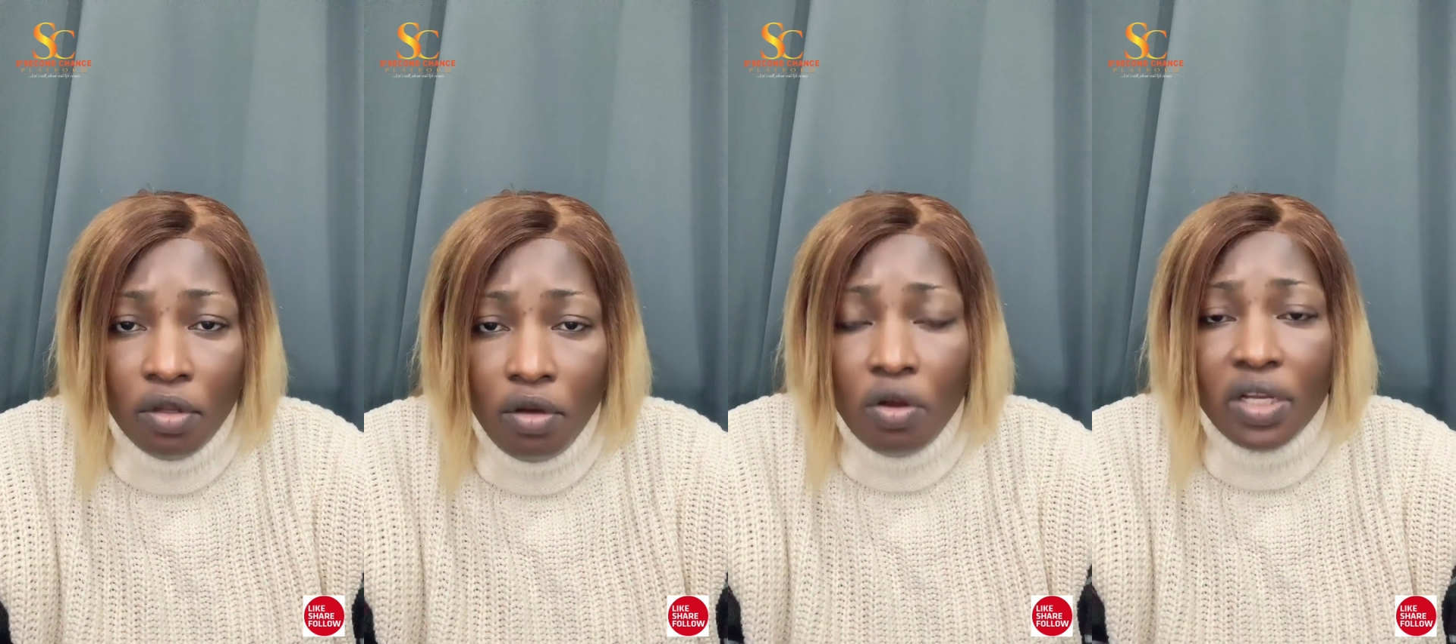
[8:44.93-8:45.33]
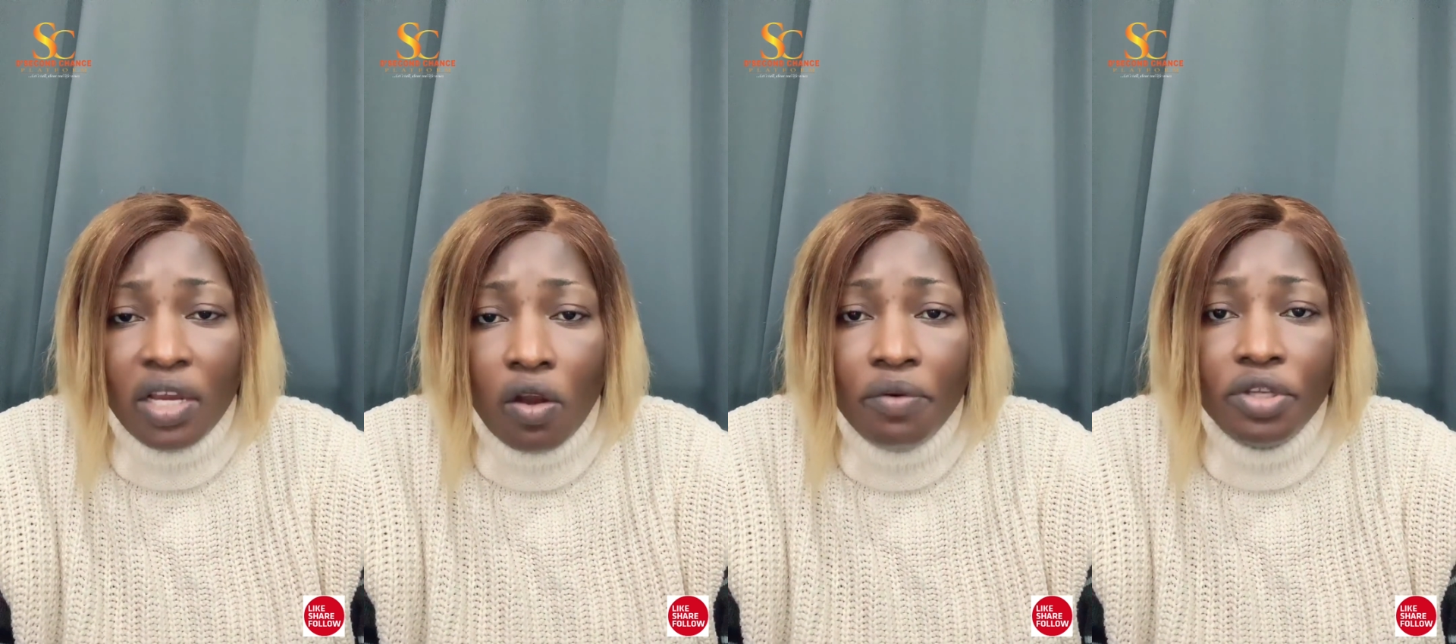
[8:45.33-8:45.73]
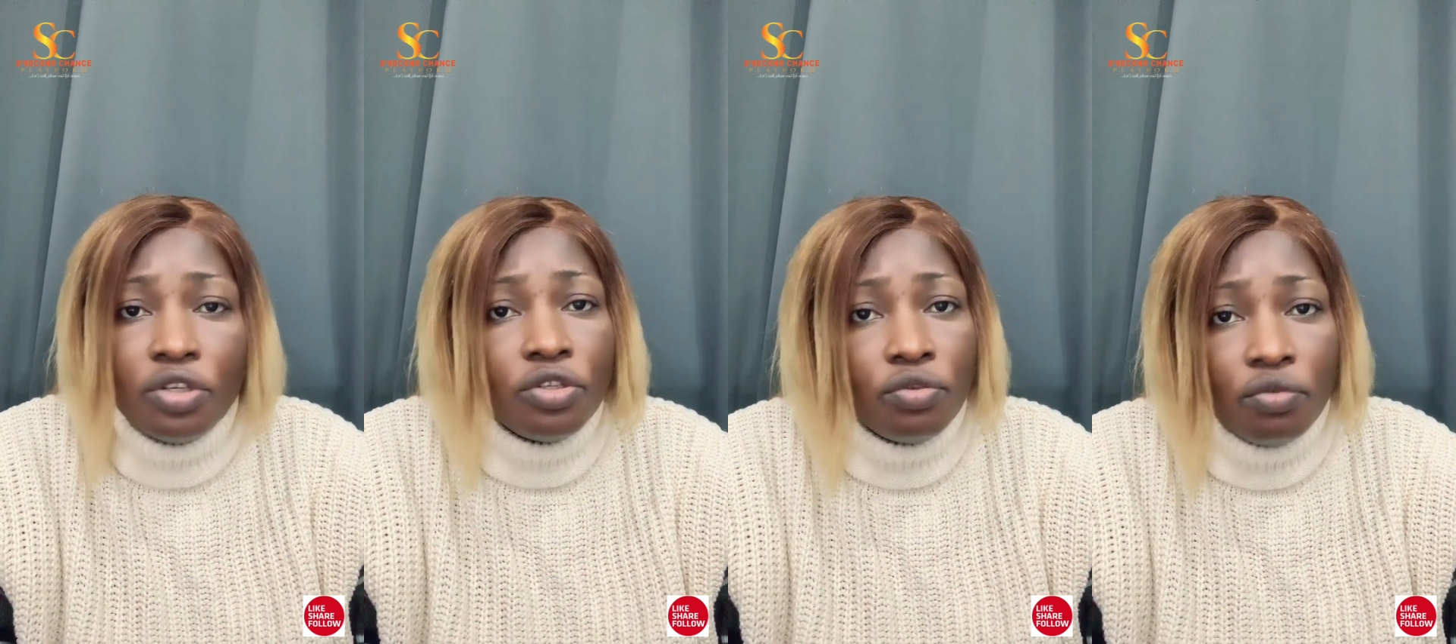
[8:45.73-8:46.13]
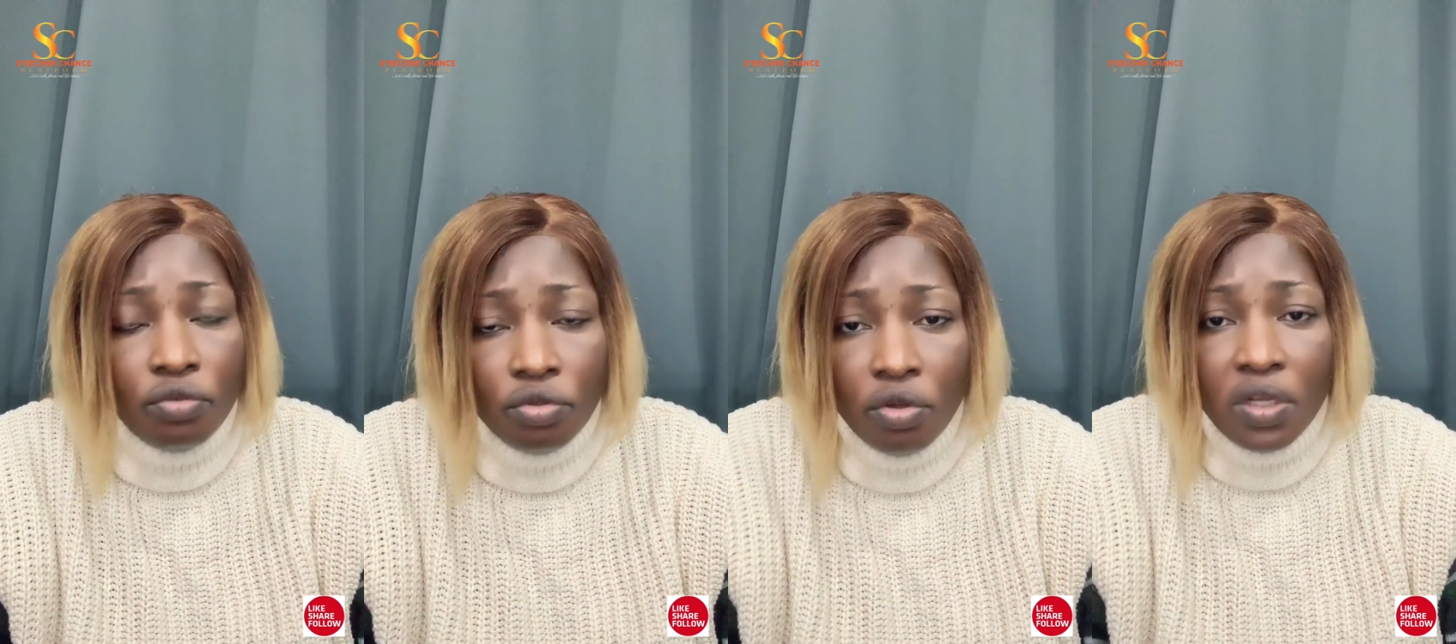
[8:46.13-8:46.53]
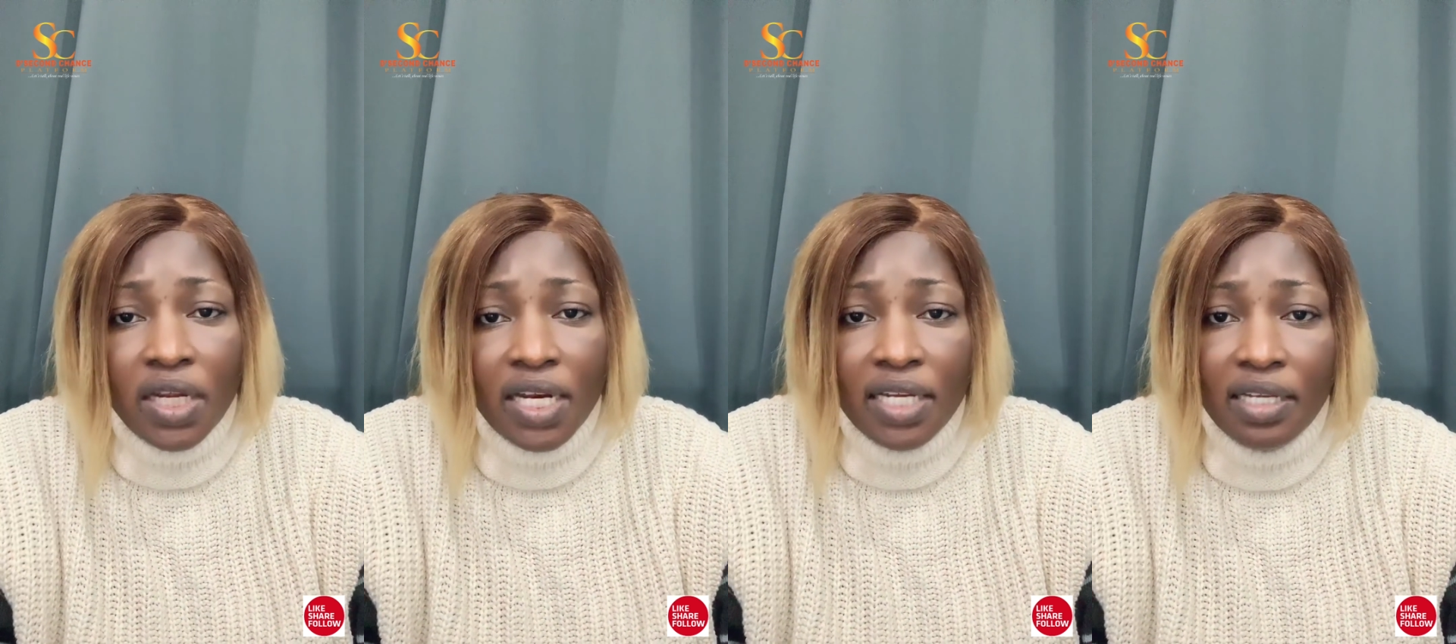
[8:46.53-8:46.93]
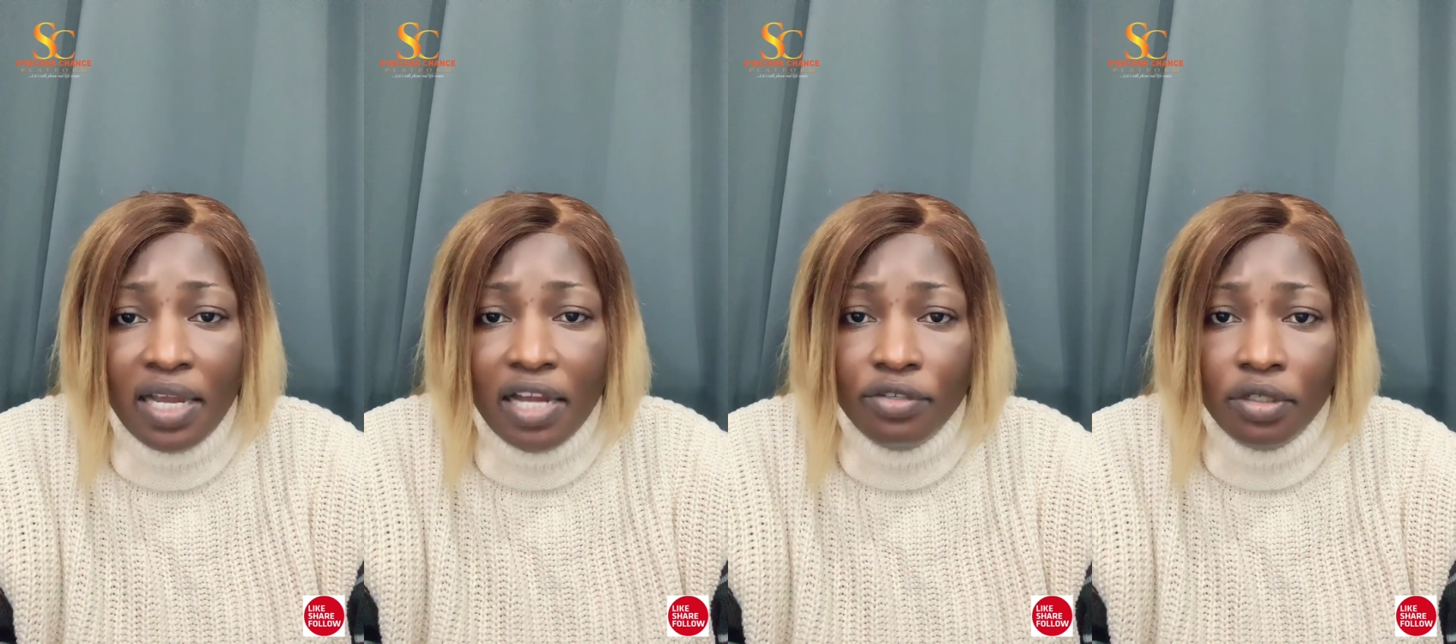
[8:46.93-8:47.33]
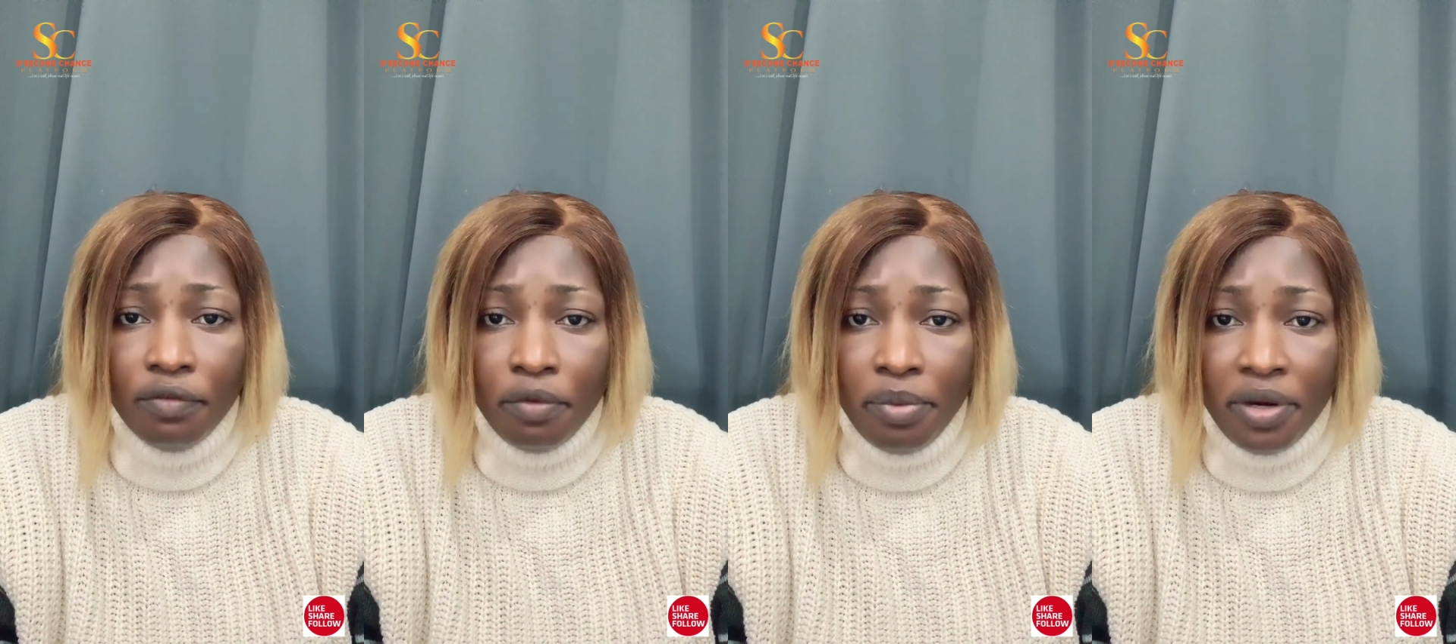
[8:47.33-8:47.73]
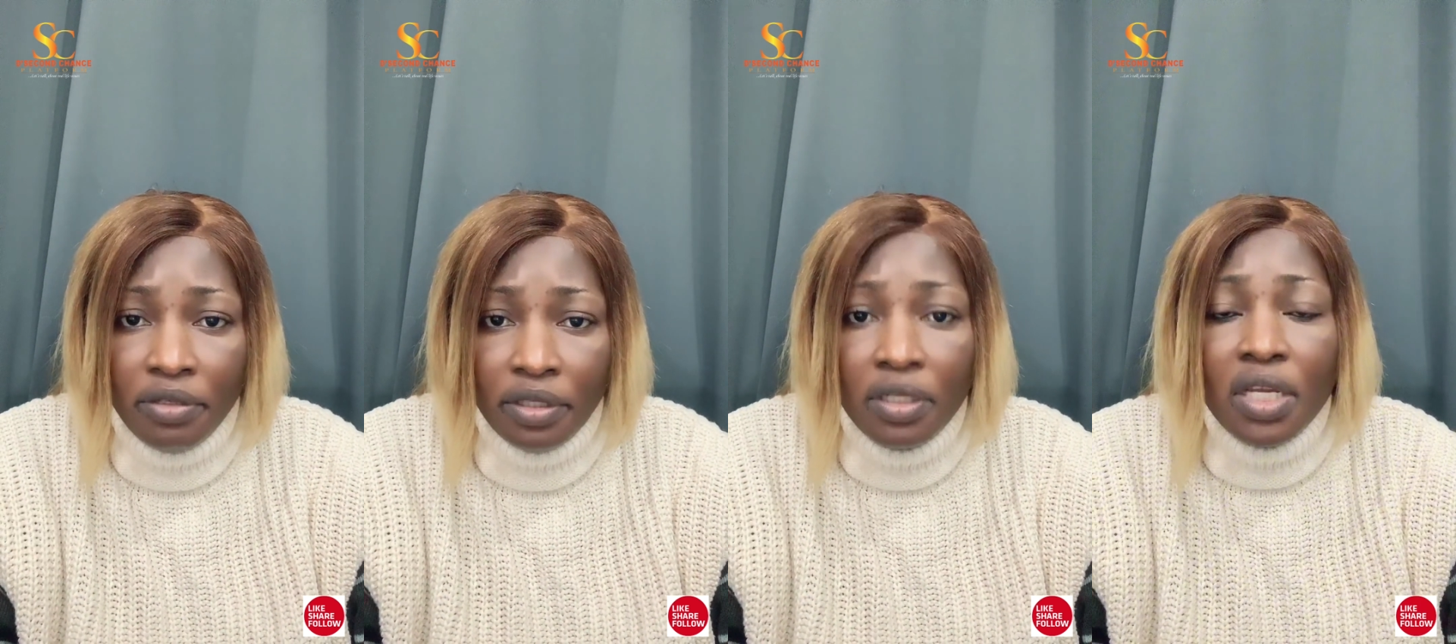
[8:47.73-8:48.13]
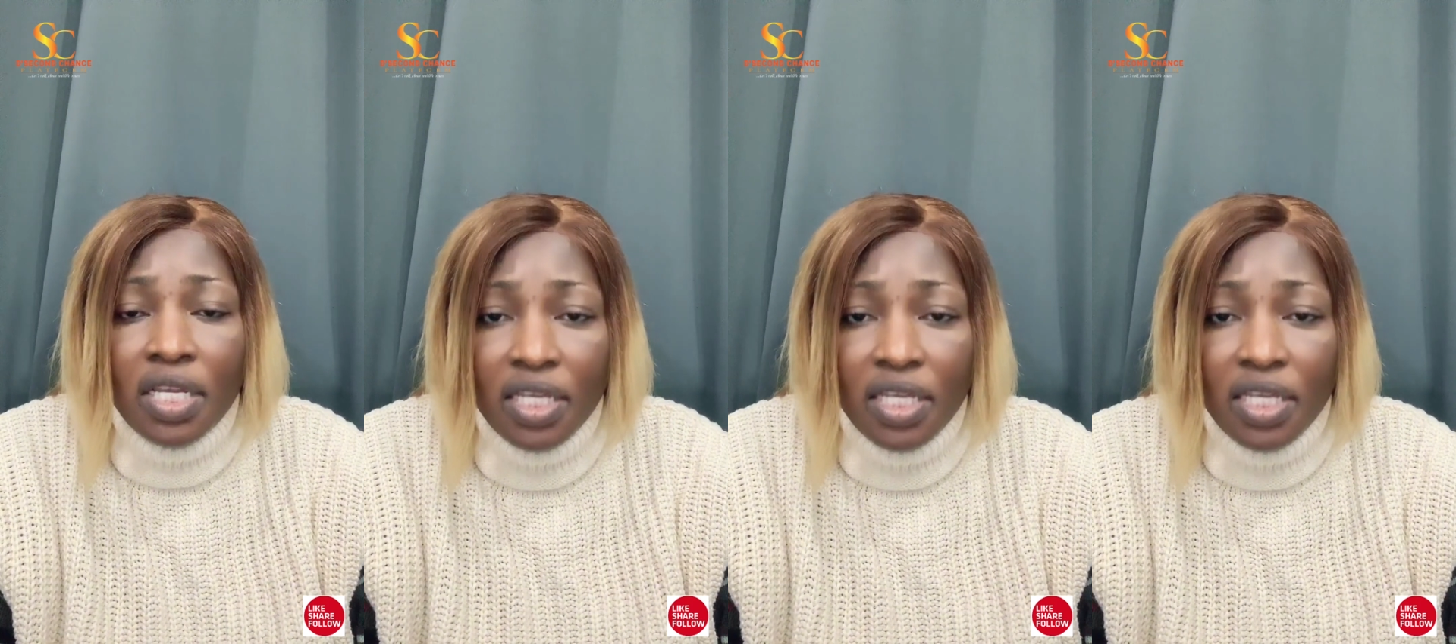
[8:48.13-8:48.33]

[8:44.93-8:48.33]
the Lord encourages us to not neglect the gathering of the brethren.